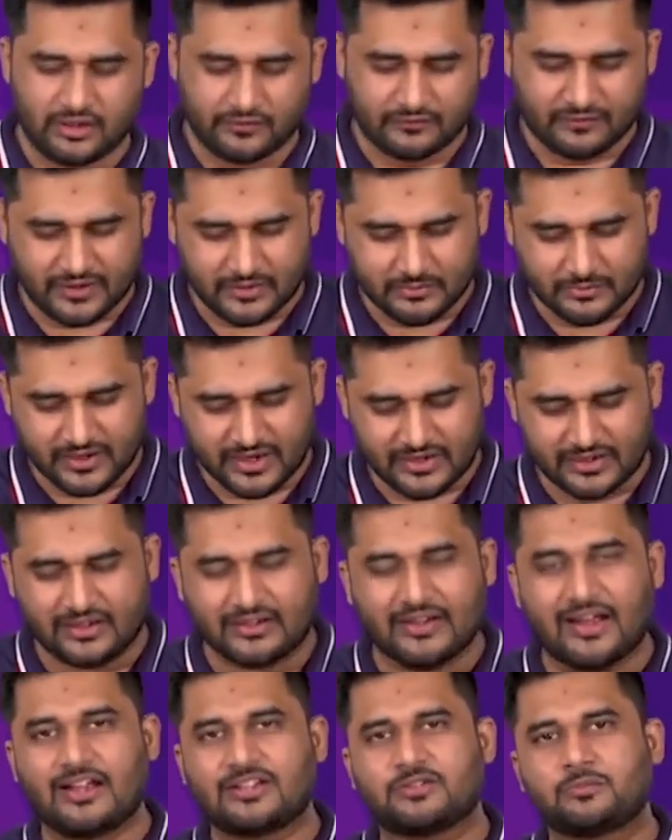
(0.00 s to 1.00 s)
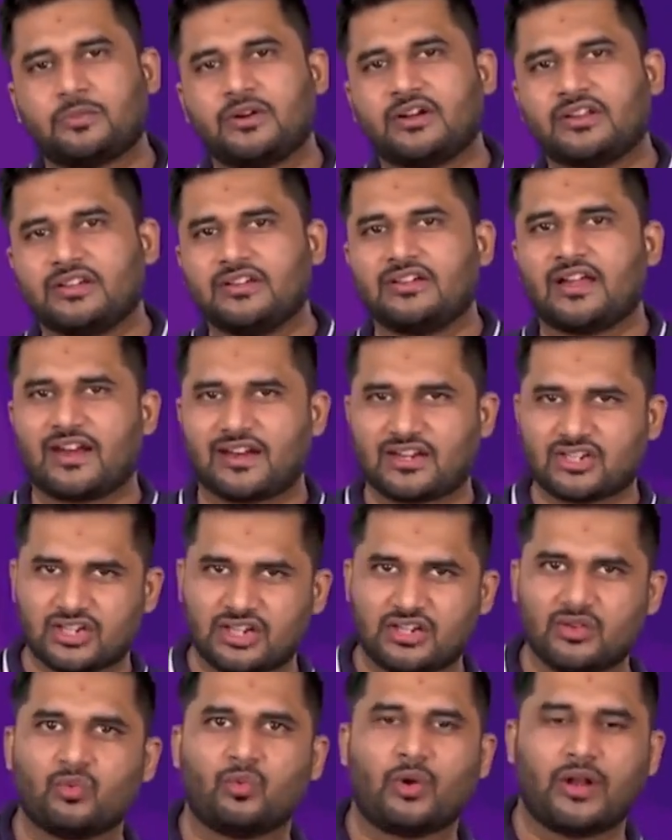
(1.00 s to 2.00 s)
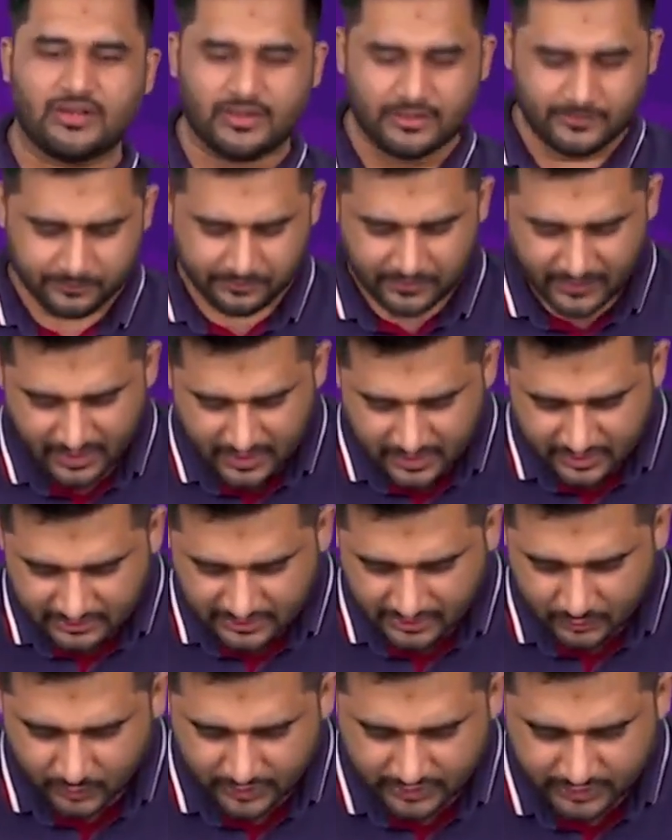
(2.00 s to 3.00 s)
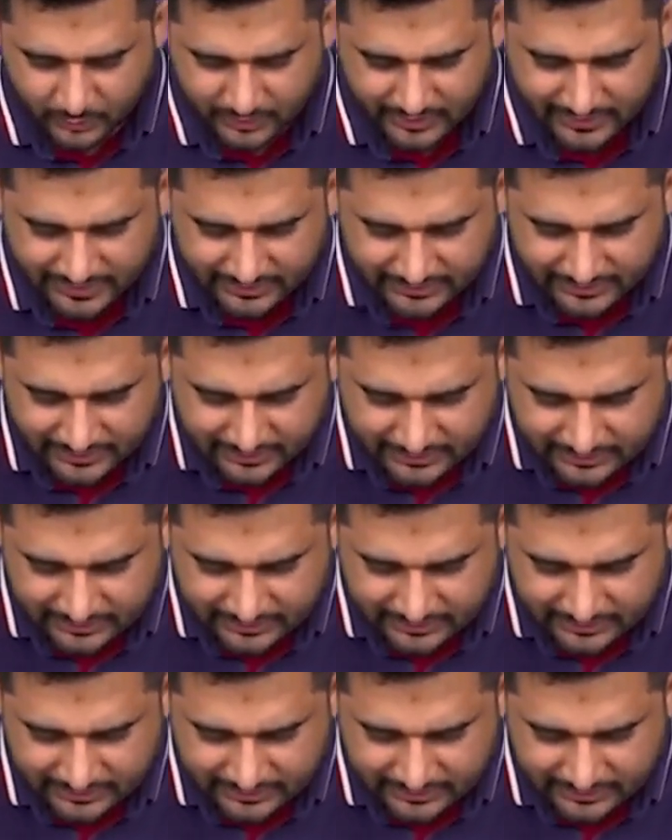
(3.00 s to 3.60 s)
or if I break it as per the direction 1, then what you will get